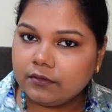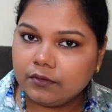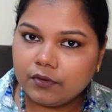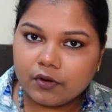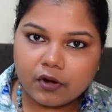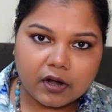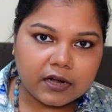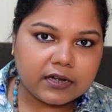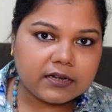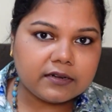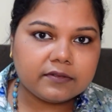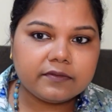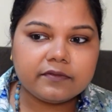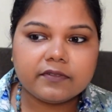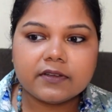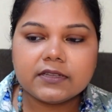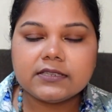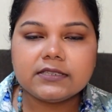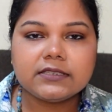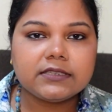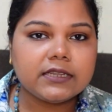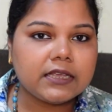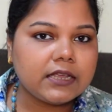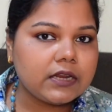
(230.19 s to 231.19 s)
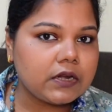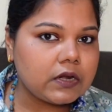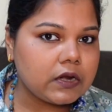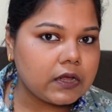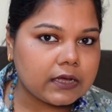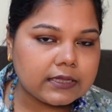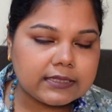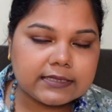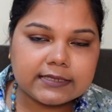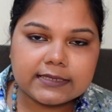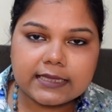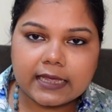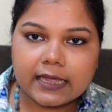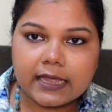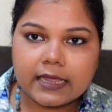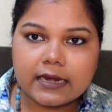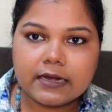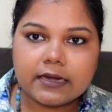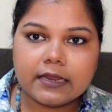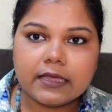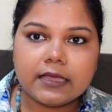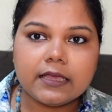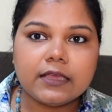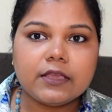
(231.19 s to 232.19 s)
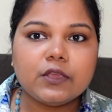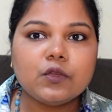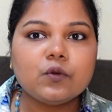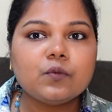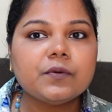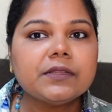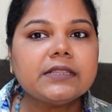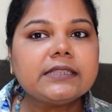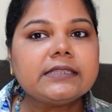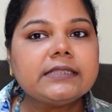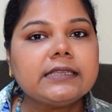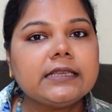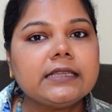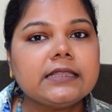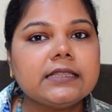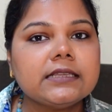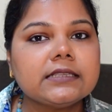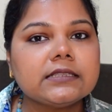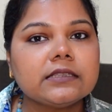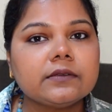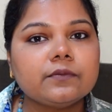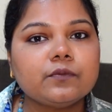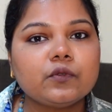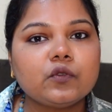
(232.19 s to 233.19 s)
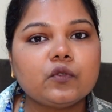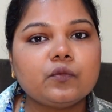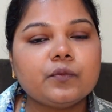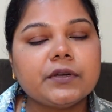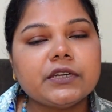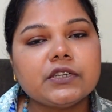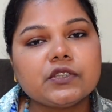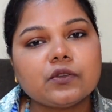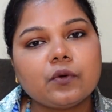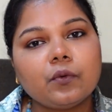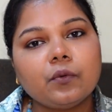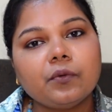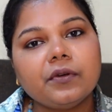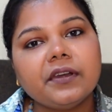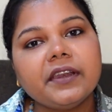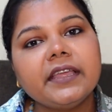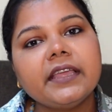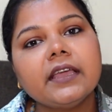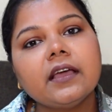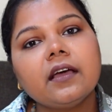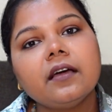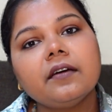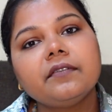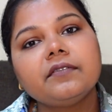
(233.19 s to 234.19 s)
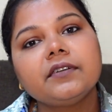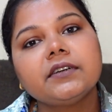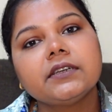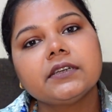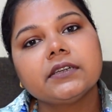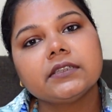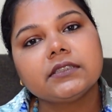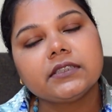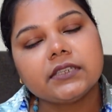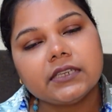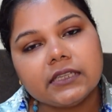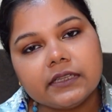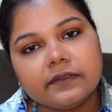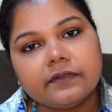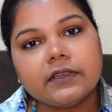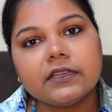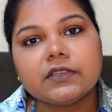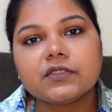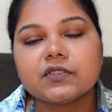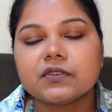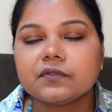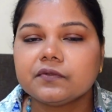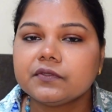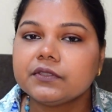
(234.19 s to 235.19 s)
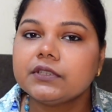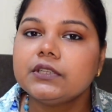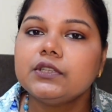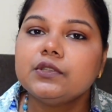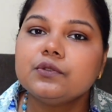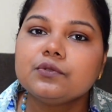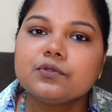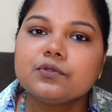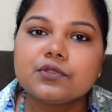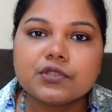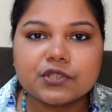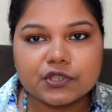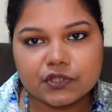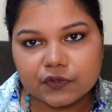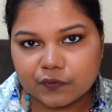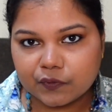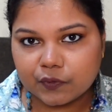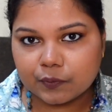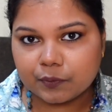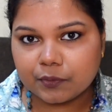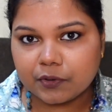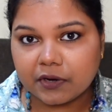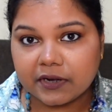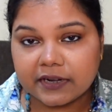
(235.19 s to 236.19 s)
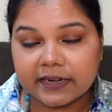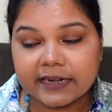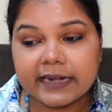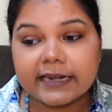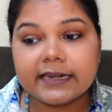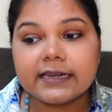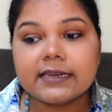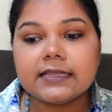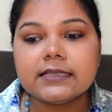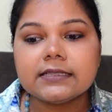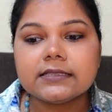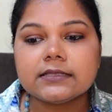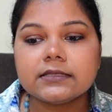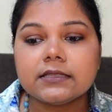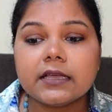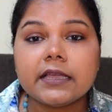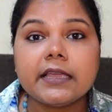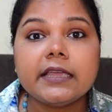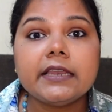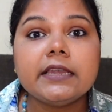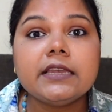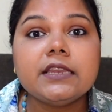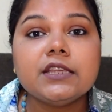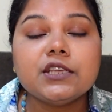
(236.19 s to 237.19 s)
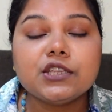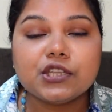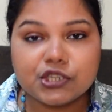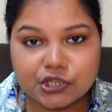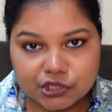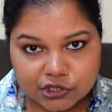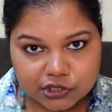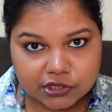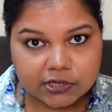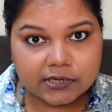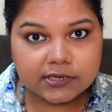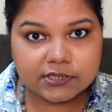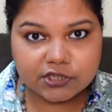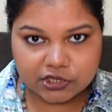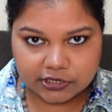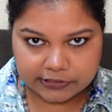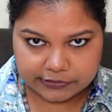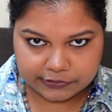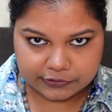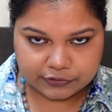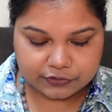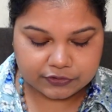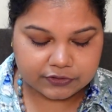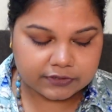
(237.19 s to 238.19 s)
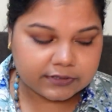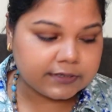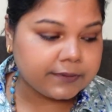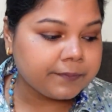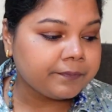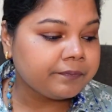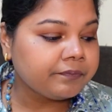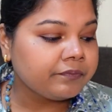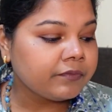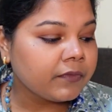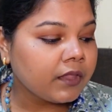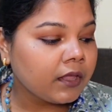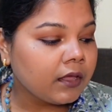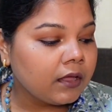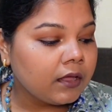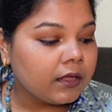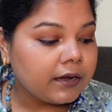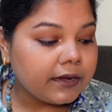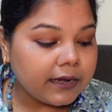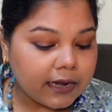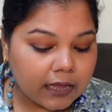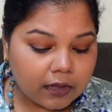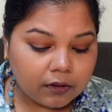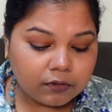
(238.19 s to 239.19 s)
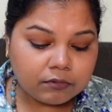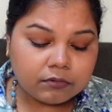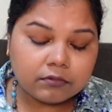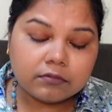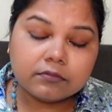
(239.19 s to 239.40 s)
Not first day, not second day, you will see these improvements only after 3 weeks of the usage of the product, at least the initial changes. Now